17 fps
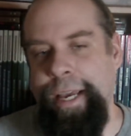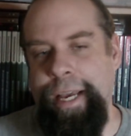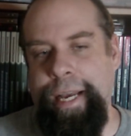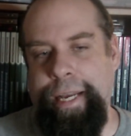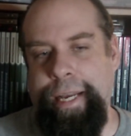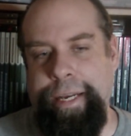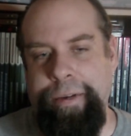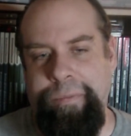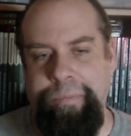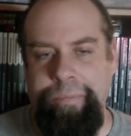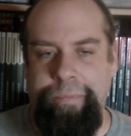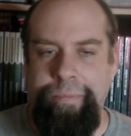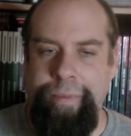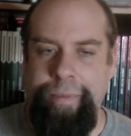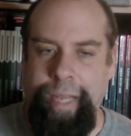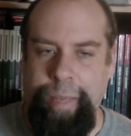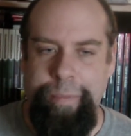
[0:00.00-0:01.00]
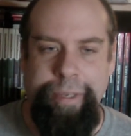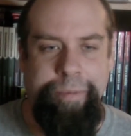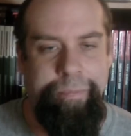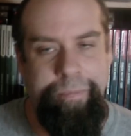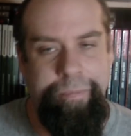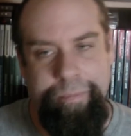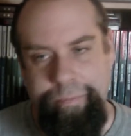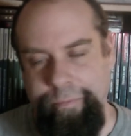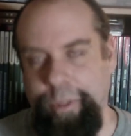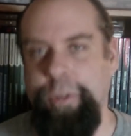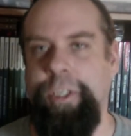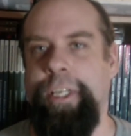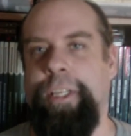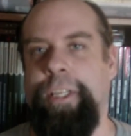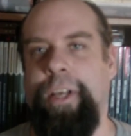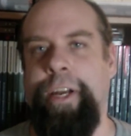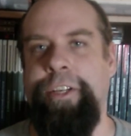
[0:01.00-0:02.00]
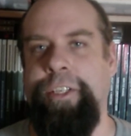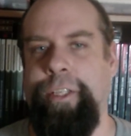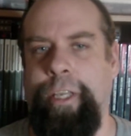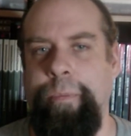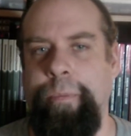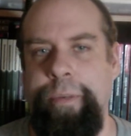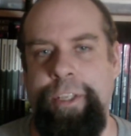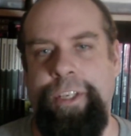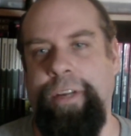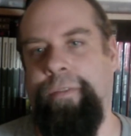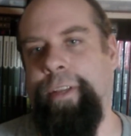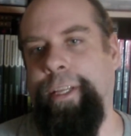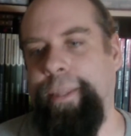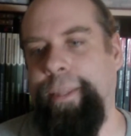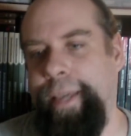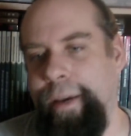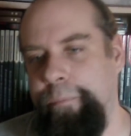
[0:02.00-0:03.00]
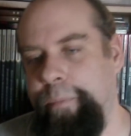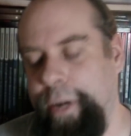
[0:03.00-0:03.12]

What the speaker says: I've been losing a lot of sleep and stuff like that,